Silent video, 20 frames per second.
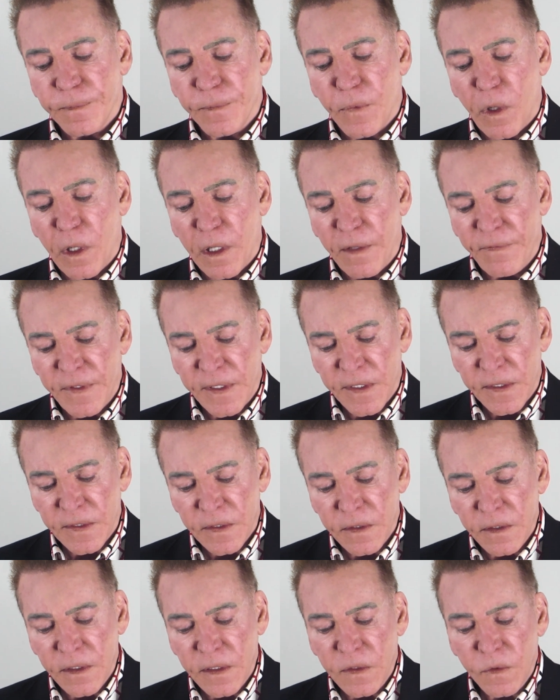all
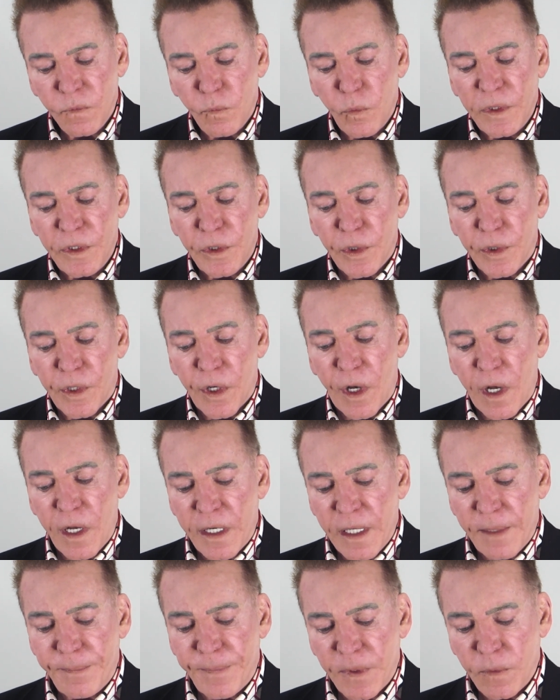this is when you're caught
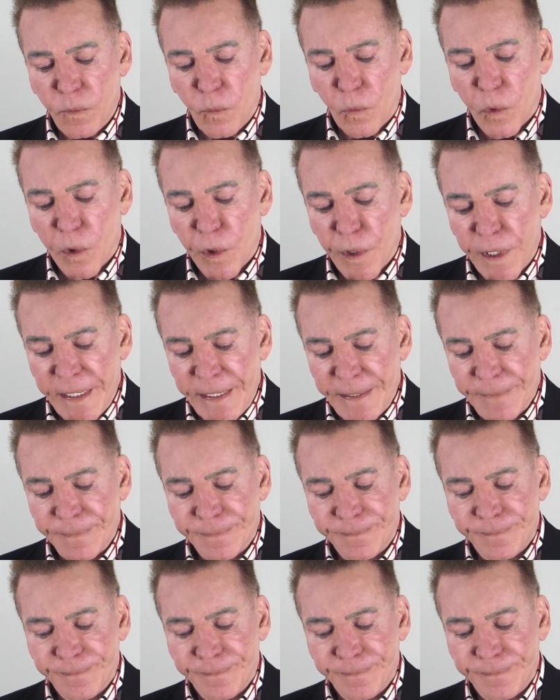up in worry